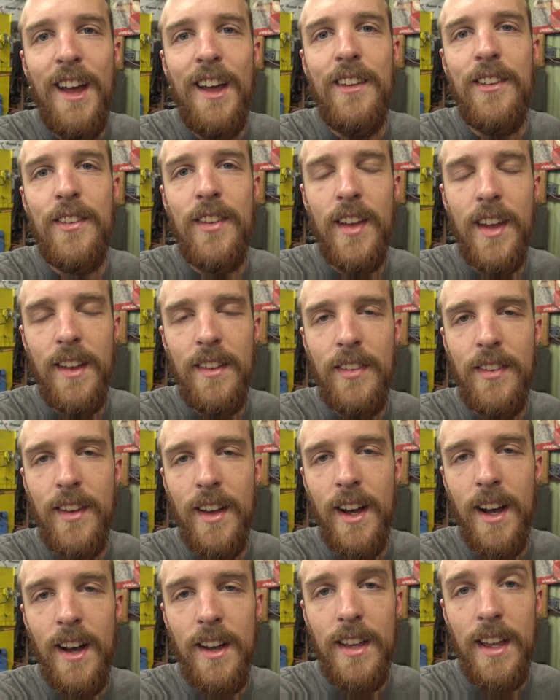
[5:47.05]
since,
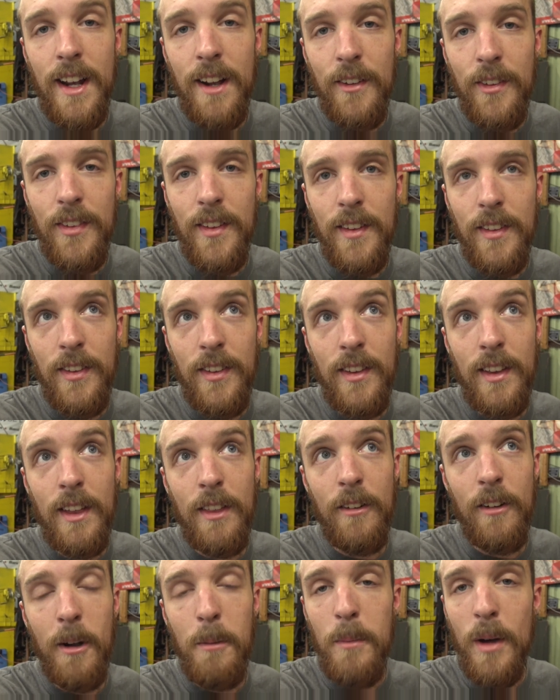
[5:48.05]
uh, you know, since
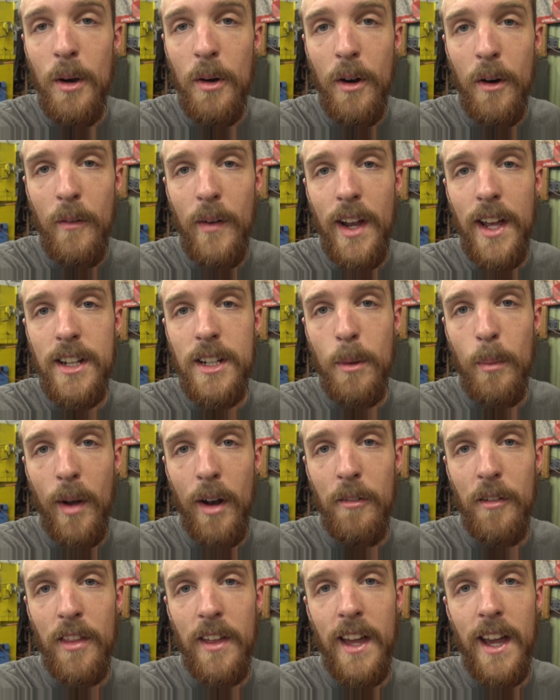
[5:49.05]
either I mowed or raked or
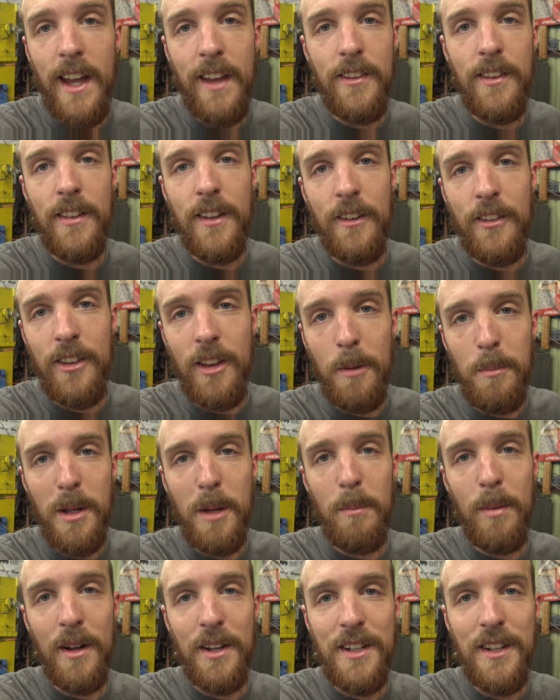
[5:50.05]
whatever the case and there's gonna be a
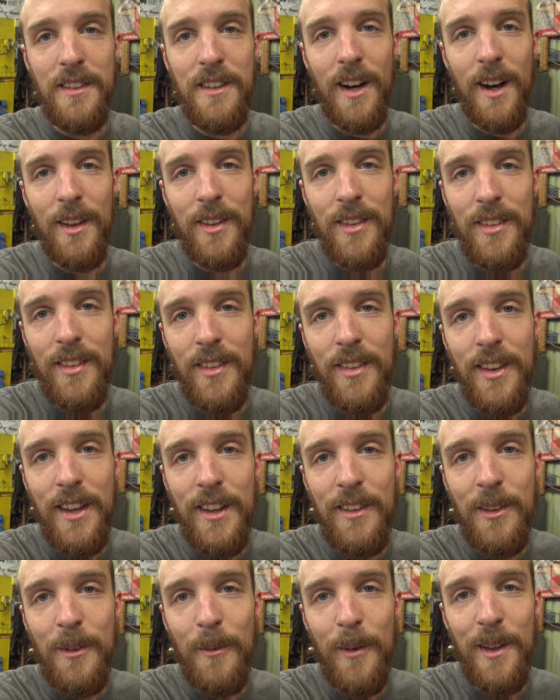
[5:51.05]
bunch of dust and
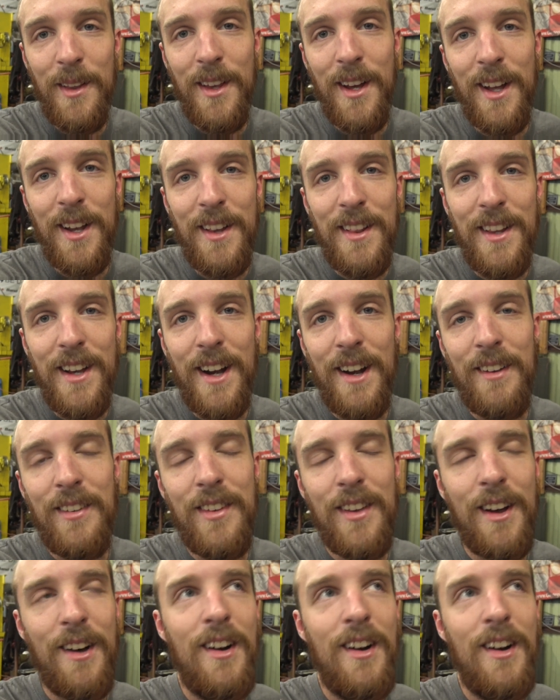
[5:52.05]
seeds and whatnot in there, so.